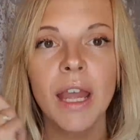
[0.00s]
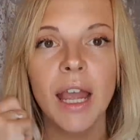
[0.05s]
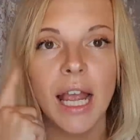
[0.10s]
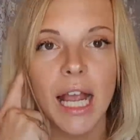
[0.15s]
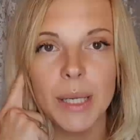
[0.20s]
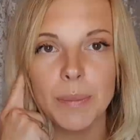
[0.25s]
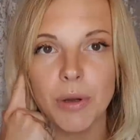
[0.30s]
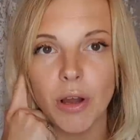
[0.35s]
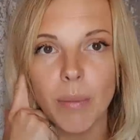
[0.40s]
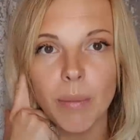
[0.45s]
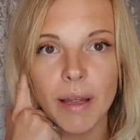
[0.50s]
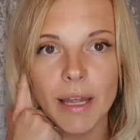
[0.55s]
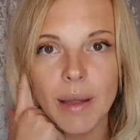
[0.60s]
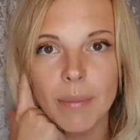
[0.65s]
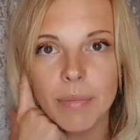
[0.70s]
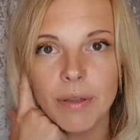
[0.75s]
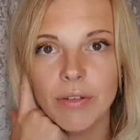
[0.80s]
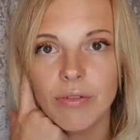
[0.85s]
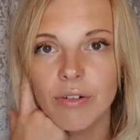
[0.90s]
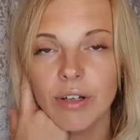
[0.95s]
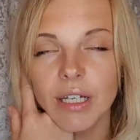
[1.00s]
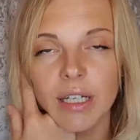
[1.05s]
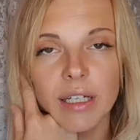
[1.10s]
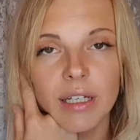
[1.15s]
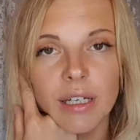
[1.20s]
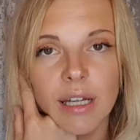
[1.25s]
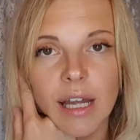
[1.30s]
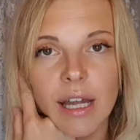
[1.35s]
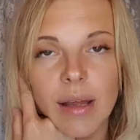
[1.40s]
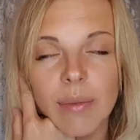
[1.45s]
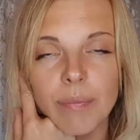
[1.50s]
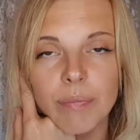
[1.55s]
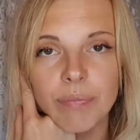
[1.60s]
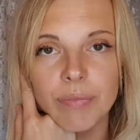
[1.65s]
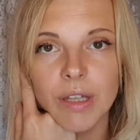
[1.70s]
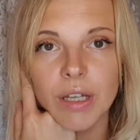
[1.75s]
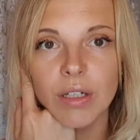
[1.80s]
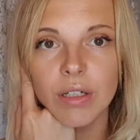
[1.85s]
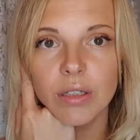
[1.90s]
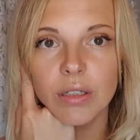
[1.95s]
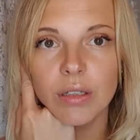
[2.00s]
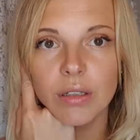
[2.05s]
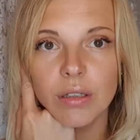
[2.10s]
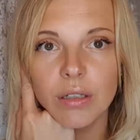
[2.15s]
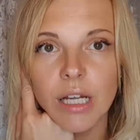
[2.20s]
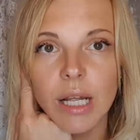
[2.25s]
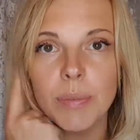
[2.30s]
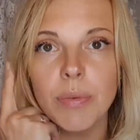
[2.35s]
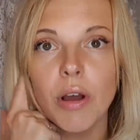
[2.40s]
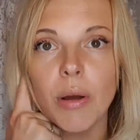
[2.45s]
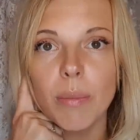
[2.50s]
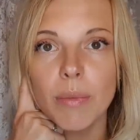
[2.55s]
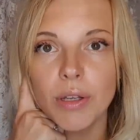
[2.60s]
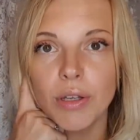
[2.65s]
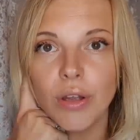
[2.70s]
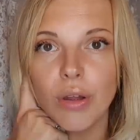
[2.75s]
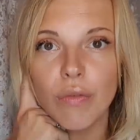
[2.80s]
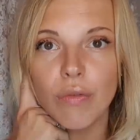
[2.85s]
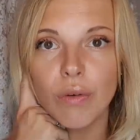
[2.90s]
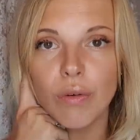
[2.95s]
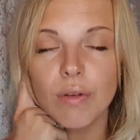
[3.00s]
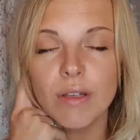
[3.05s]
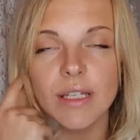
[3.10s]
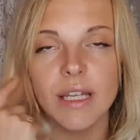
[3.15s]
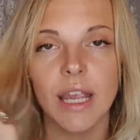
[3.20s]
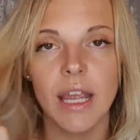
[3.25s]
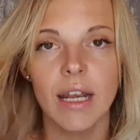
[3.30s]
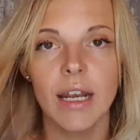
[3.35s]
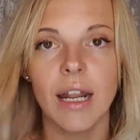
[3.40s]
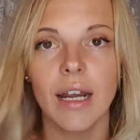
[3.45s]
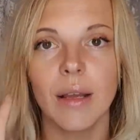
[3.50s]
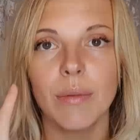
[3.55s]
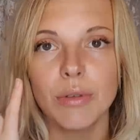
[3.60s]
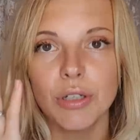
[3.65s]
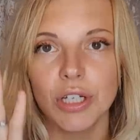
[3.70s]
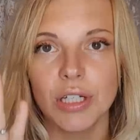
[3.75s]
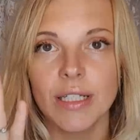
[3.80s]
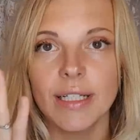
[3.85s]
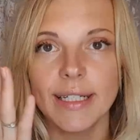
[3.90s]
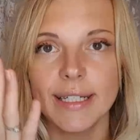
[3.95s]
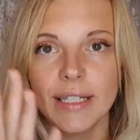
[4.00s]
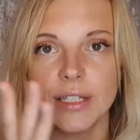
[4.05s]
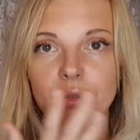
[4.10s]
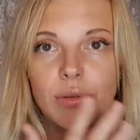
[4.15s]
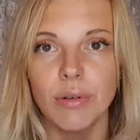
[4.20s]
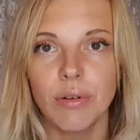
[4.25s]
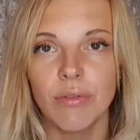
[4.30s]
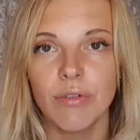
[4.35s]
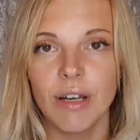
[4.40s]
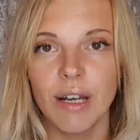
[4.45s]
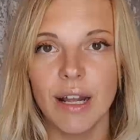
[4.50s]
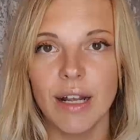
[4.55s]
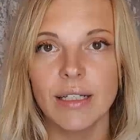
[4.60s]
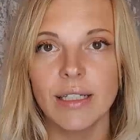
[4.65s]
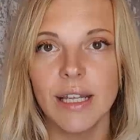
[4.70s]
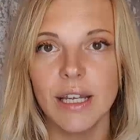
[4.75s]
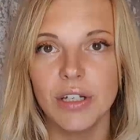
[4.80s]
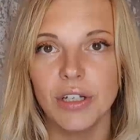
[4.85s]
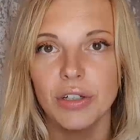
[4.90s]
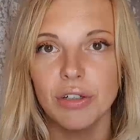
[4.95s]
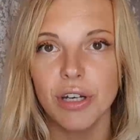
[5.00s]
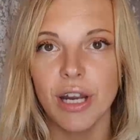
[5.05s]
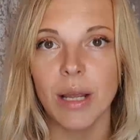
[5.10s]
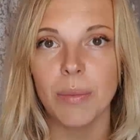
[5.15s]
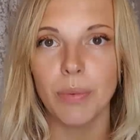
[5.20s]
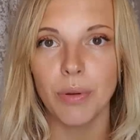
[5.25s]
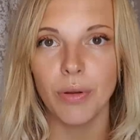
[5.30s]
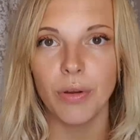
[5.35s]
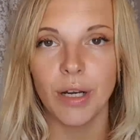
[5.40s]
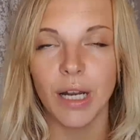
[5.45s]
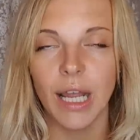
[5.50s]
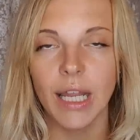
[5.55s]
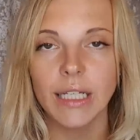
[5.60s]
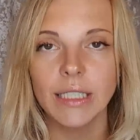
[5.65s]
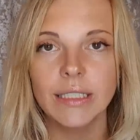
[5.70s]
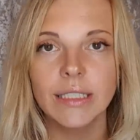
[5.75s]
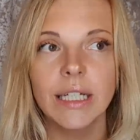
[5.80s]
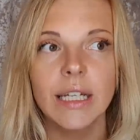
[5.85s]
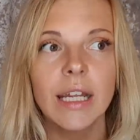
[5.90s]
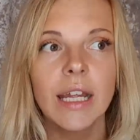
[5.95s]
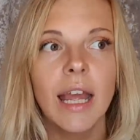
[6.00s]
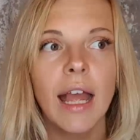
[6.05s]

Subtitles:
I'd pop my MP3, I'd pop my earphones in and I would just listen to a relaxation track per night.